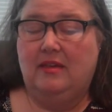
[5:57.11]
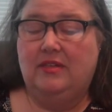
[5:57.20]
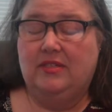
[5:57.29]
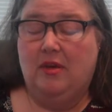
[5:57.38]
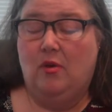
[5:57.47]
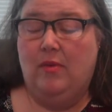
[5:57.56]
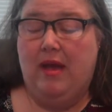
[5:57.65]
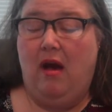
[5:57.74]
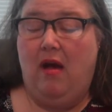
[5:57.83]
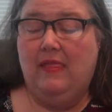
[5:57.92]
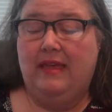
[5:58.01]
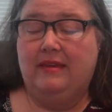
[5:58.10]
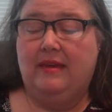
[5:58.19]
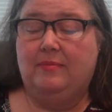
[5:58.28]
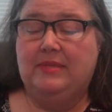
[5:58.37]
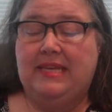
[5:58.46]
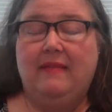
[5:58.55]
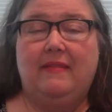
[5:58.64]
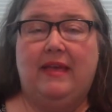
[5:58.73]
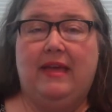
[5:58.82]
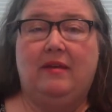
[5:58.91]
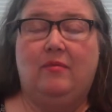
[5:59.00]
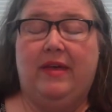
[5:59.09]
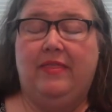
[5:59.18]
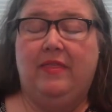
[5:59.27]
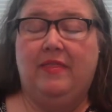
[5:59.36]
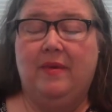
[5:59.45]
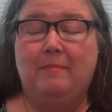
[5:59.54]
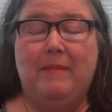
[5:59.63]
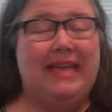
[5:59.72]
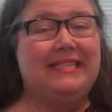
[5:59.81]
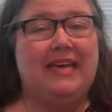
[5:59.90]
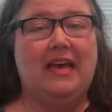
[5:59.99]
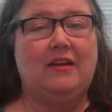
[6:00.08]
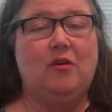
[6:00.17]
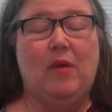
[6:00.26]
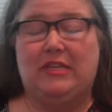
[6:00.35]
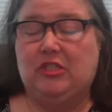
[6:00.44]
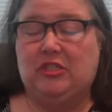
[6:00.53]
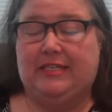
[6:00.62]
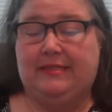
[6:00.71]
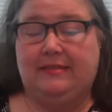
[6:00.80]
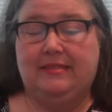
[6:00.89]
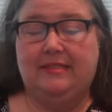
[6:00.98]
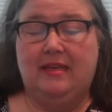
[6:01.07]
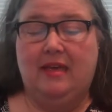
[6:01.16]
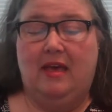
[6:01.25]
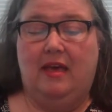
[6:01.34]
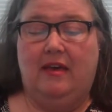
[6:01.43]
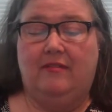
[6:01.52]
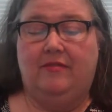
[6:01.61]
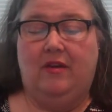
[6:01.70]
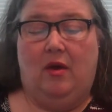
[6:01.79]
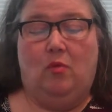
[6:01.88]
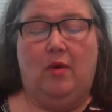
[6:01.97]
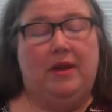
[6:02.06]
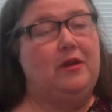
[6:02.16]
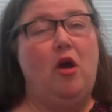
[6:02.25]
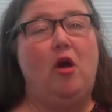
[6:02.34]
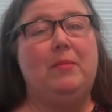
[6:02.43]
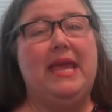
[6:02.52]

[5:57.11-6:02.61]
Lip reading: So we all end up dealing with the meta questions of what it all